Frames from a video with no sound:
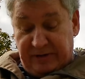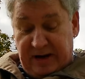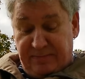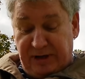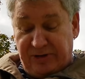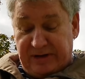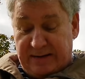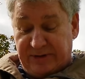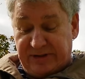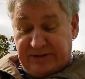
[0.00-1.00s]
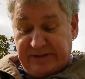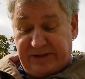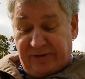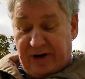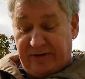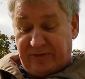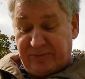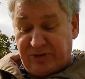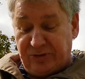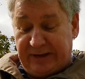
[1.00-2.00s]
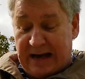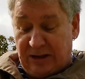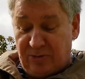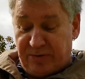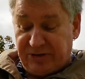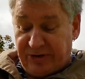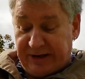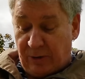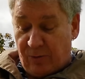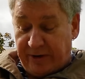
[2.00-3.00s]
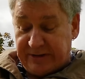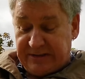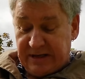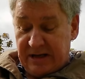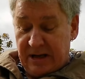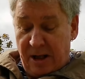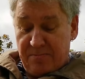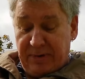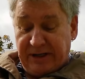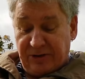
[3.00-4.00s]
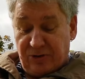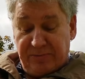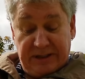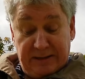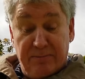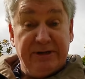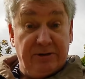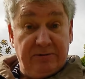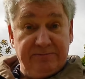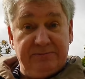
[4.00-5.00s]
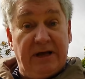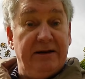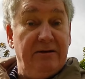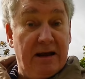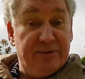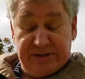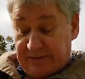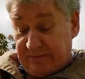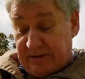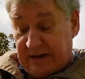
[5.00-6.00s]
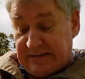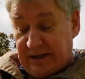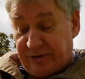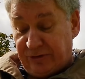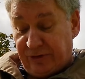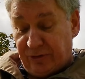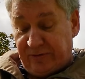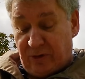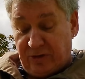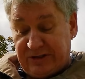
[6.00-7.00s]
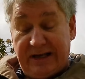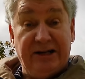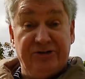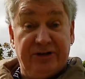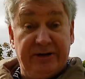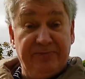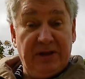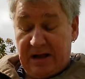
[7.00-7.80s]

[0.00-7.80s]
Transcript: name Medionemeton is derived from two Gallo-Brittonic words, medio meaning middle, and nemeton, a sacred grove or sanctuary.